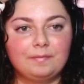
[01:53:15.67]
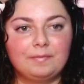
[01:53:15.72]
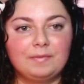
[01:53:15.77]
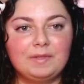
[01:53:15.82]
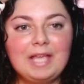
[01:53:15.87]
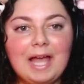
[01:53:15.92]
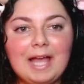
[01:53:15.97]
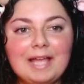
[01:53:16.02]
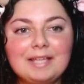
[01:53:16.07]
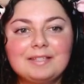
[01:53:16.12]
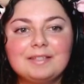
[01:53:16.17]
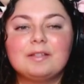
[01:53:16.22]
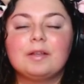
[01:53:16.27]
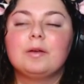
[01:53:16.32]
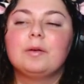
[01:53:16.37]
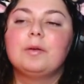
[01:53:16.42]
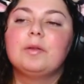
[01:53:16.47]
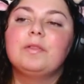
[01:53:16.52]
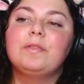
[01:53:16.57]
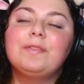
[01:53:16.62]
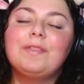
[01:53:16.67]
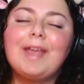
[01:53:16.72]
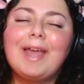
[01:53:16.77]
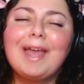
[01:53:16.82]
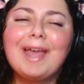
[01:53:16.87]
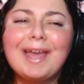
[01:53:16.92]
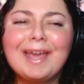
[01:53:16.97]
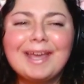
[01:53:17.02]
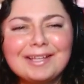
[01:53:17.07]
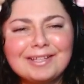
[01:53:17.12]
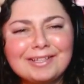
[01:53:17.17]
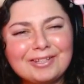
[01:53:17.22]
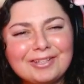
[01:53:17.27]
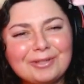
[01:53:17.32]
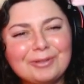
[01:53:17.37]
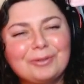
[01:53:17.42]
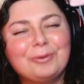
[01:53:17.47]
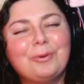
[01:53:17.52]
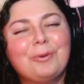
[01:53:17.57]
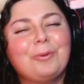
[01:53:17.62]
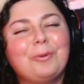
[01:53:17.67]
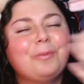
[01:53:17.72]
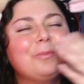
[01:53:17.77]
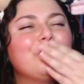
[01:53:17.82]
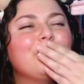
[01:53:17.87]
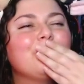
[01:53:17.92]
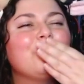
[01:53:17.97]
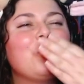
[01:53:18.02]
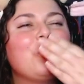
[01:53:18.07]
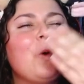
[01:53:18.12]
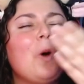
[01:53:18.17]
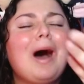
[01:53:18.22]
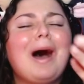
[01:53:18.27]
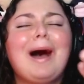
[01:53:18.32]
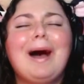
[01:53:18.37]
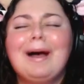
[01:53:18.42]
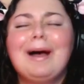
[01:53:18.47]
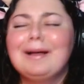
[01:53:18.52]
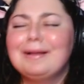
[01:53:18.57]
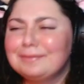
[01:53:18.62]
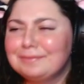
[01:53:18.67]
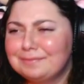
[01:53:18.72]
Yes? Thank you. Wow.